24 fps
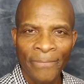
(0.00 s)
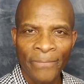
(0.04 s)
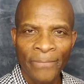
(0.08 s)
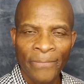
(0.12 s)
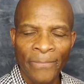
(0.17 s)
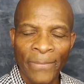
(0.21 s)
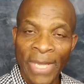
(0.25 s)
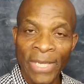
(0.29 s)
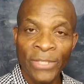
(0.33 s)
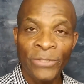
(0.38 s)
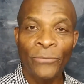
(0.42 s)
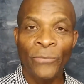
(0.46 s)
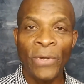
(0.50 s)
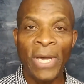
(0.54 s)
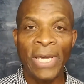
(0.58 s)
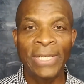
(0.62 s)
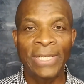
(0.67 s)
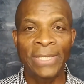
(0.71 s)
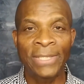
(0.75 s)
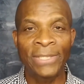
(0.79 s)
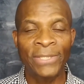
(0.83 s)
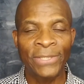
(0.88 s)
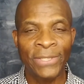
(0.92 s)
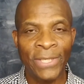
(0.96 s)
He's
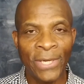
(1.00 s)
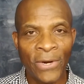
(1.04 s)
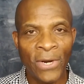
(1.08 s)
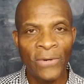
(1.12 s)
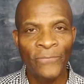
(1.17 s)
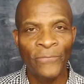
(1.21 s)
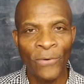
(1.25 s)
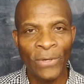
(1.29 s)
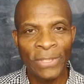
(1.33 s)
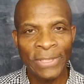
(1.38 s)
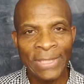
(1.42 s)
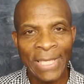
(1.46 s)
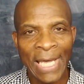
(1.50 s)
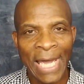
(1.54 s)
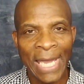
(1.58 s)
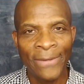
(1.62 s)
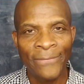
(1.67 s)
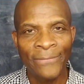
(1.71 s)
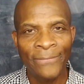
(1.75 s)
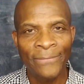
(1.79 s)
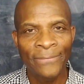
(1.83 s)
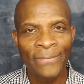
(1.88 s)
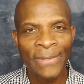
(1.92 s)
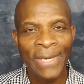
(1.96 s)
running, scared for his
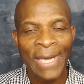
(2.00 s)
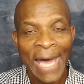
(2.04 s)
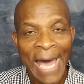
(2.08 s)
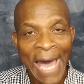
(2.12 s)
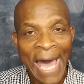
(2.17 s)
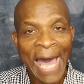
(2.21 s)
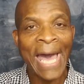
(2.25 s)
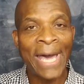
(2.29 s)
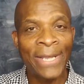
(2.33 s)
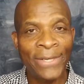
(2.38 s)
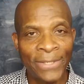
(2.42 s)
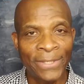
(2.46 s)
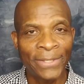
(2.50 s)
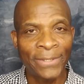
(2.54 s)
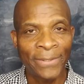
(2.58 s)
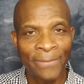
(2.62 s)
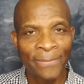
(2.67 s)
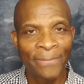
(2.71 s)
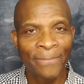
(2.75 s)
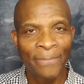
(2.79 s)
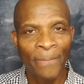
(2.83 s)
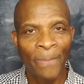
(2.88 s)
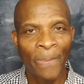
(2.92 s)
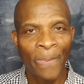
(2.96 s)
life, hiding.
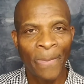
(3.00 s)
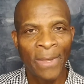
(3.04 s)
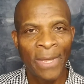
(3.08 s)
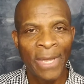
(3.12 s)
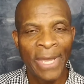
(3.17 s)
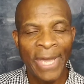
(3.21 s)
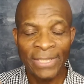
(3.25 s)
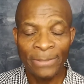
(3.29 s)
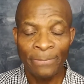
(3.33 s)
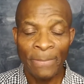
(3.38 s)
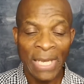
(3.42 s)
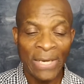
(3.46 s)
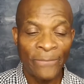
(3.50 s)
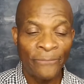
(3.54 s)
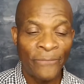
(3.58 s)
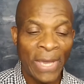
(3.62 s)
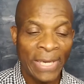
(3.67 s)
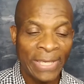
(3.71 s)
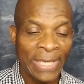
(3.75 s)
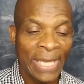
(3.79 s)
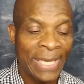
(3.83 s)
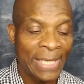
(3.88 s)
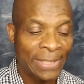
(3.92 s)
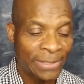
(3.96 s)
As a matter of
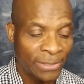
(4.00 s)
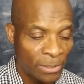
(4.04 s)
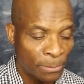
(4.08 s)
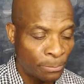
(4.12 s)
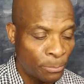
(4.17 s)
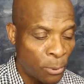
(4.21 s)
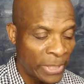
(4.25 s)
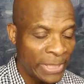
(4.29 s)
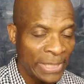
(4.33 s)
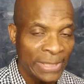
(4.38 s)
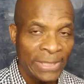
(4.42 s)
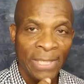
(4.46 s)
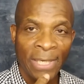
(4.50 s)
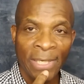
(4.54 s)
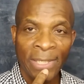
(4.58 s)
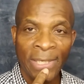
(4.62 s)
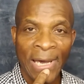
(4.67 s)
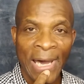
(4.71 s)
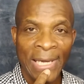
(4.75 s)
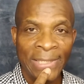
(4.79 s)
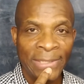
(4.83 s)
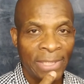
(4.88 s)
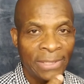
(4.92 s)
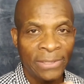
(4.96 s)
fact, he gets to the point, he tells
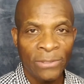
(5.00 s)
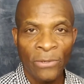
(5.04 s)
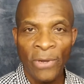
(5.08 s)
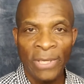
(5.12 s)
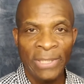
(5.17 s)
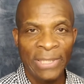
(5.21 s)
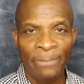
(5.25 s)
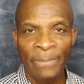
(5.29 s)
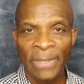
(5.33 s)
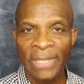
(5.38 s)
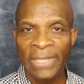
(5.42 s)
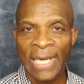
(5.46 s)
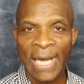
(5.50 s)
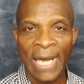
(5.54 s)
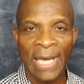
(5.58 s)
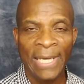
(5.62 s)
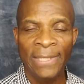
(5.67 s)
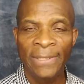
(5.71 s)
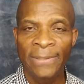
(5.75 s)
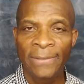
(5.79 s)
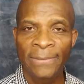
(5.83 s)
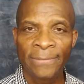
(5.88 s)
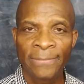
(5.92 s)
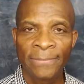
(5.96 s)
God, just go ahead and let me die.
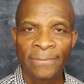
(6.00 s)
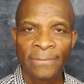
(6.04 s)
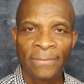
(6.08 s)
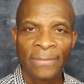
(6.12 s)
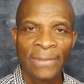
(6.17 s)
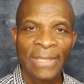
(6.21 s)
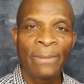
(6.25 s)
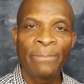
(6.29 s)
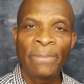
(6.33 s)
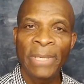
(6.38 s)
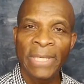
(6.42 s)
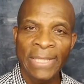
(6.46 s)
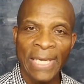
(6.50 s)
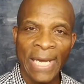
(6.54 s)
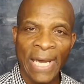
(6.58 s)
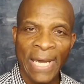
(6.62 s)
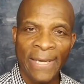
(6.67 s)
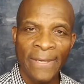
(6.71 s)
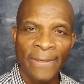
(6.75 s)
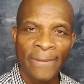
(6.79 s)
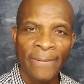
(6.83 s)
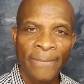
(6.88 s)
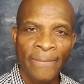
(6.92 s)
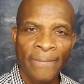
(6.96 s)
Let me die.
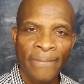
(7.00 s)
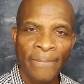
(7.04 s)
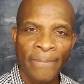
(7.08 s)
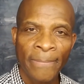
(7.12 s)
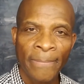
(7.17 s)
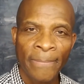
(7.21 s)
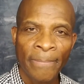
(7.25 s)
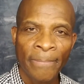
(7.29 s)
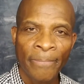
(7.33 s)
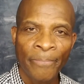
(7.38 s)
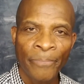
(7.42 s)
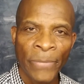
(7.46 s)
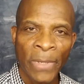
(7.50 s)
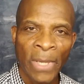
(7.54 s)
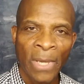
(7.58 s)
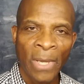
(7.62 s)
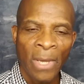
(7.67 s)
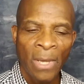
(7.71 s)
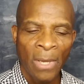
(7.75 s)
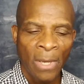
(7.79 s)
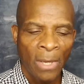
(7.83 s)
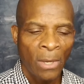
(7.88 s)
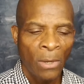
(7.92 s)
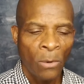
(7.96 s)

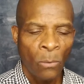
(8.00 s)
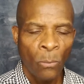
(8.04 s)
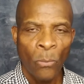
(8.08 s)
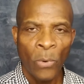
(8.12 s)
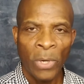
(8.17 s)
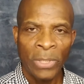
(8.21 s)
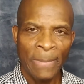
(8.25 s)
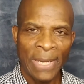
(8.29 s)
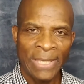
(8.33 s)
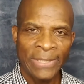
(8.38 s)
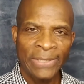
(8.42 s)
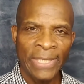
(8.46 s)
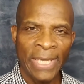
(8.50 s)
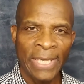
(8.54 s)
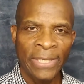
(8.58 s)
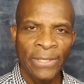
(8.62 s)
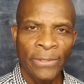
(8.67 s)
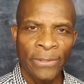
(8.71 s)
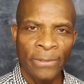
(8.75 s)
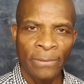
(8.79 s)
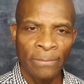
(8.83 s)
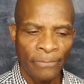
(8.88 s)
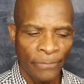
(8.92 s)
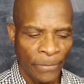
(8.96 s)
What am I saying
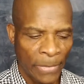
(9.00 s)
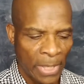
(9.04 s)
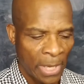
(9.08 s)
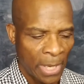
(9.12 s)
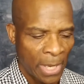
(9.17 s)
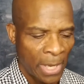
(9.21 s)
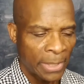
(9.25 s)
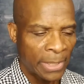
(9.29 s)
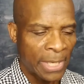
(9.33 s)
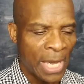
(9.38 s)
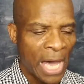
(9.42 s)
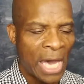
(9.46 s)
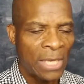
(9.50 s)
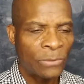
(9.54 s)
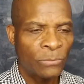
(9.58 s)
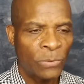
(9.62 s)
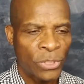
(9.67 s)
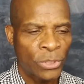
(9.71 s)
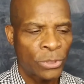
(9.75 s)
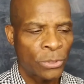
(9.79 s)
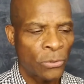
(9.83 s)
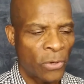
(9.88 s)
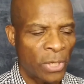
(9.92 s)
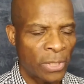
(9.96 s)
here? God was
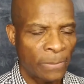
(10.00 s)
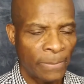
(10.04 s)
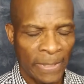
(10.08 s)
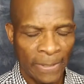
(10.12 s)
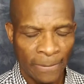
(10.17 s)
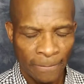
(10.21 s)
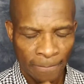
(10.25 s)
showing me